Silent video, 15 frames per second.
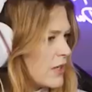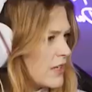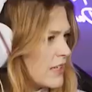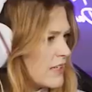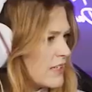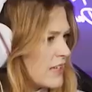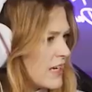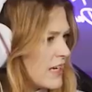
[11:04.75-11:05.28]

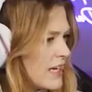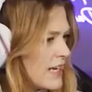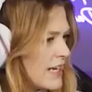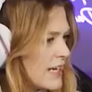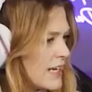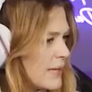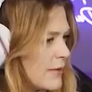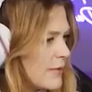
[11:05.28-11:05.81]
Party
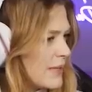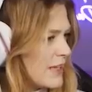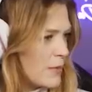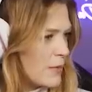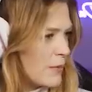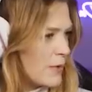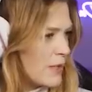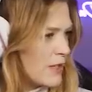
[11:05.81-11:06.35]
time. Well,
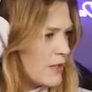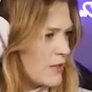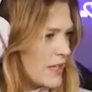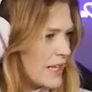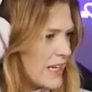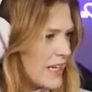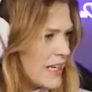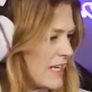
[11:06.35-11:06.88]
maybe we could do
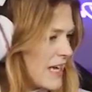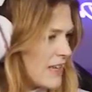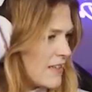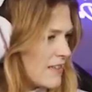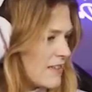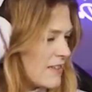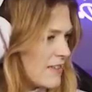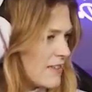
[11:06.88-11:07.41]
like,
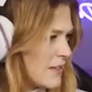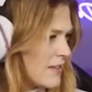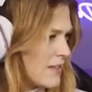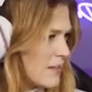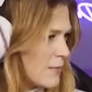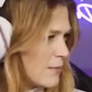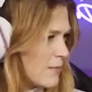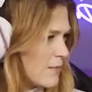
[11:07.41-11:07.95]
yes, with
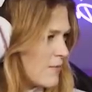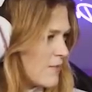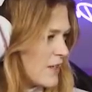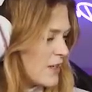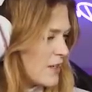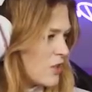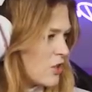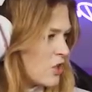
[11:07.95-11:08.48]
some
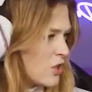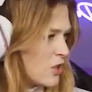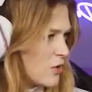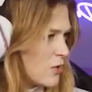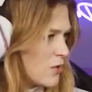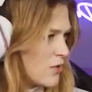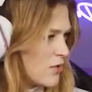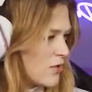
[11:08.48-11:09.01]
fun
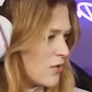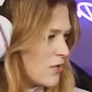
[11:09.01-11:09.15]
shoes.